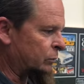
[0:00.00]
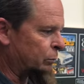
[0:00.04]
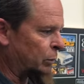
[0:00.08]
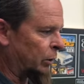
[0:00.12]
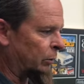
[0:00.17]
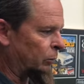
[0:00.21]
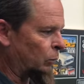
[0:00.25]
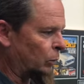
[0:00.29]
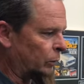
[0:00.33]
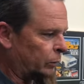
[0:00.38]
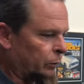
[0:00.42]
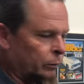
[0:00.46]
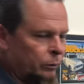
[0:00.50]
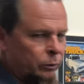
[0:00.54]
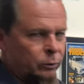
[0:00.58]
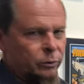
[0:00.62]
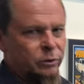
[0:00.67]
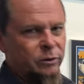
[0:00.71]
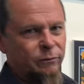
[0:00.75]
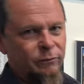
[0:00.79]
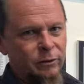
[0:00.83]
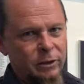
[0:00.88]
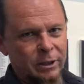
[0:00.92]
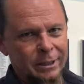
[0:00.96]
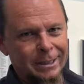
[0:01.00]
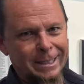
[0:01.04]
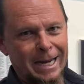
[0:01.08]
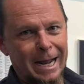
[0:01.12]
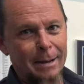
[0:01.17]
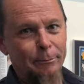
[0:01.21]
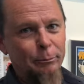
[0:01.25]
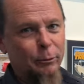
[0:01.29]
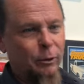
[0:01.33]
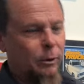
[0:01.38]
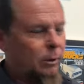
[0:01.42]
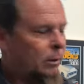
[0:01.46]
but with the use of an
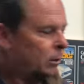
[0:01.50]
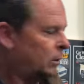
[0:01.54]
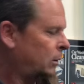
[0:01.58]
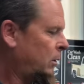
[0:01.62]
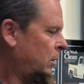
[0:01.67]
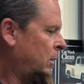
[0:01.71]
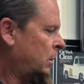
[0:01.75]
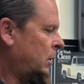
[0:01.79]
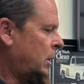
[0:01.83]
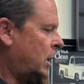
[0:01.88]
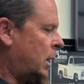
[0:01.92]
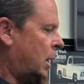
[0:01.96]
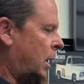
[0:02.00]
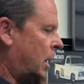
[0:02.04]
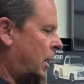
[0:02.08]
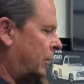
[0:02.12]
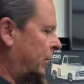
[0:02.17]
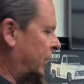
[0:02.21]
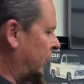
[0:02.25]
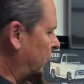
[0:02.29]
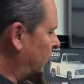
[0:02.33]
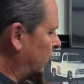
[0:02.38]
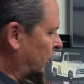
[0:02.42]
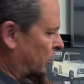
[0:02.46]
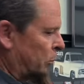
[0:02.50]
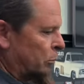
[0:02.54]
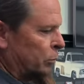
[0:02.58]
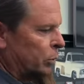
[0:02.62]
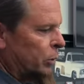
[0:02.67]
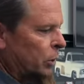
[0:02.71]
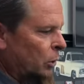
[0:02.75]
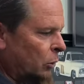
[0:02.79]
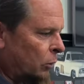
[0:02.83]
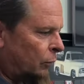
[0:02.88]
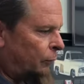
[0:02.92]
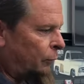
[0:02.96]
adapter, they look
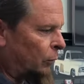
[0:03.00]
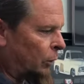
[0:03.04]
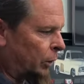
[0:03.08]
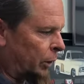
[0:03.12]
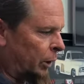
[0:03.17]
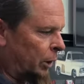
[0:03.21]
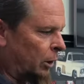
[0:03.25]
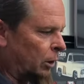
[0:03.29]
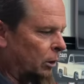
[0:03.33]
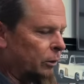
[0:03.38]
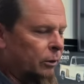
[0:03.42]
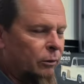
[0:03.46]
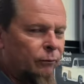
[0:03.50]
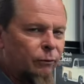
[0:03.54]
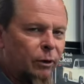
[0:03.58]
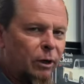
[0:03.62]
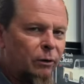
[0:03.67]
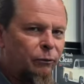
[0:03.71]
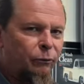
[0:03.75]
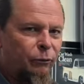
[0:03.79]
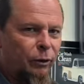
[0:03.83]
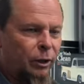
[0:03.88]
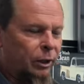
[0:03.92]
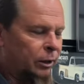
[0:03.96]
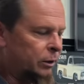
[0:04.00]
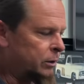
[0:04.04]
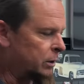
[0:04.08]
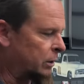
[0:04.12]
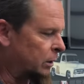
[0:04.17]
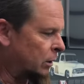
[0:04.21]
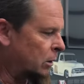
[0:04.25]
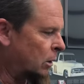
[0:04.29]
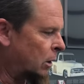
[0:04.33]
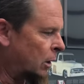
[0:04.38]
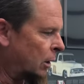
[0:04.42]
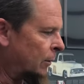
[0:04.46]
beautiful in here and they're very fitting to the
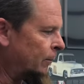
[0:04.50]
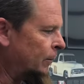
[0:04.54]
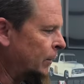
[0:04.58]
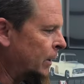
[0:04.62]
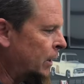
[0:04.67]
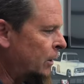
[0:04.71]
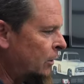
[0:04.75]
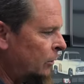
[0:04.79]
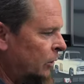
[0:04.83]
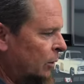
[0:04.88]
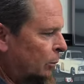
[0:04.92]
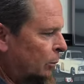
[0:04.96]
car. The